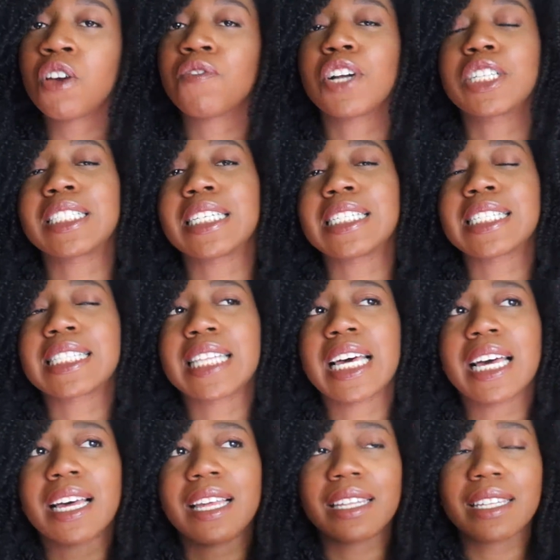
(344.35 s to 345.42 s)
versus
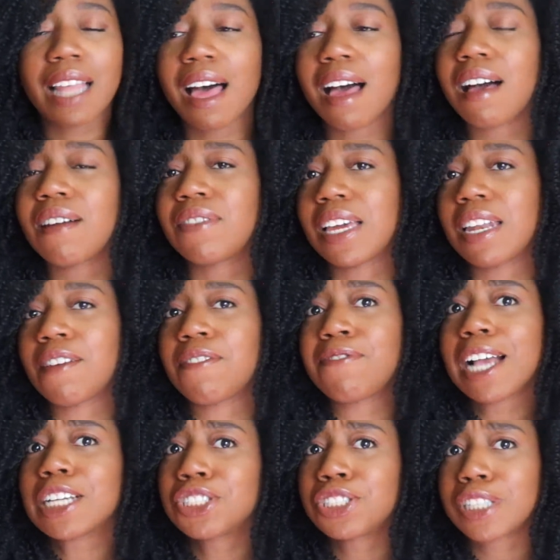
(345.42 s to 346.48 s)
the love and
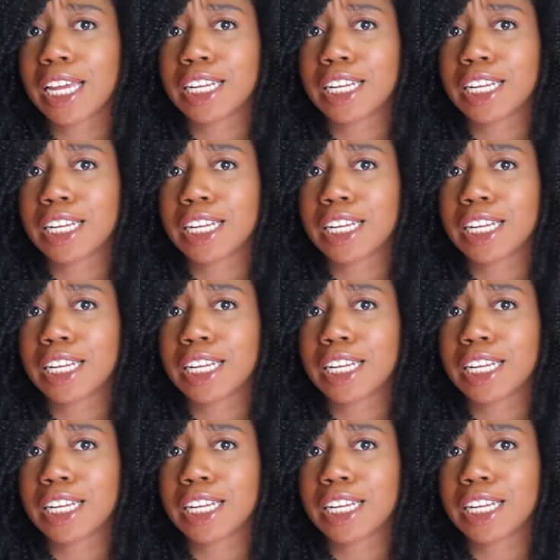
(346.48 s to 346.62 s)
affection